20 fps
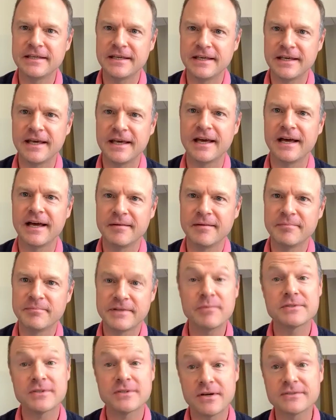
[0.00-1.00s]
Yeah,
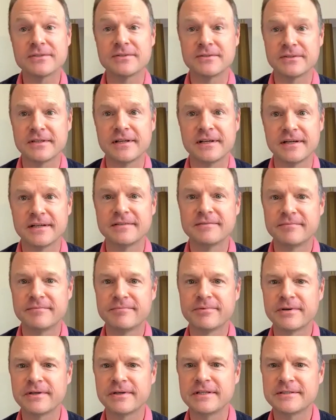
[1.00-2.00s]
that was also a
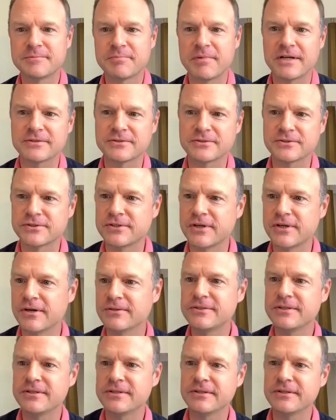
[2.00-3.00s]
pretty special show
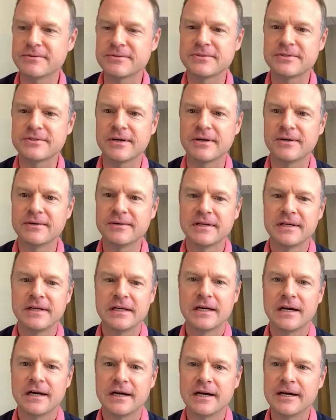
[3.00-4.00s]
too. So
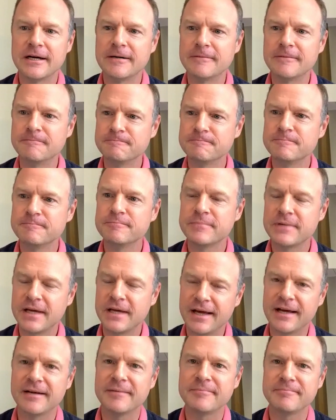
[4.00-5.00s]

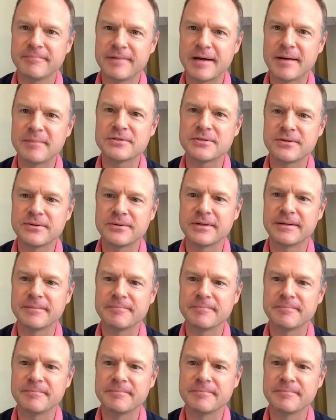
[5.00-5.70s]
yeah, absolutely.